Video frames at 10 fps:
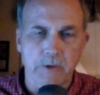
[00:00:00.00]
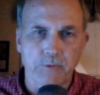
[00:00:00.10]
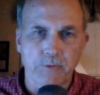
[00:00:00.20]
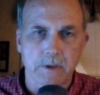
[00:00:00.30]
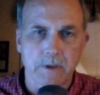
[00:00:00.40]

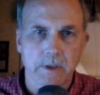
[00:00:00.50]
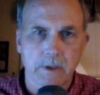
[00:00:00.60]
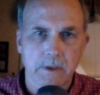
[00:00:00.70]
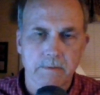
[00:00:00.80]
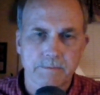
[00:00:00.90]
Everett.
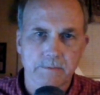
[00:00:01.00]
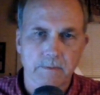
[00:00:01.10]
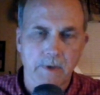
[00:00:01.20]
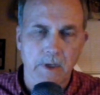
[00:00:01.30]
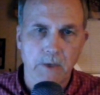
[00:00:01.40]

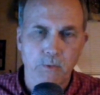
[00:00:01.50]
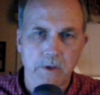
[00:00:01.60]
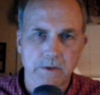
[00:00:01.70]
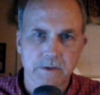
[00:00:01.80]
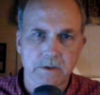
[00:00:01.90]
He
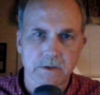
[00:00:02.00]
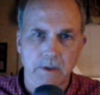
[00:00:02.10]
was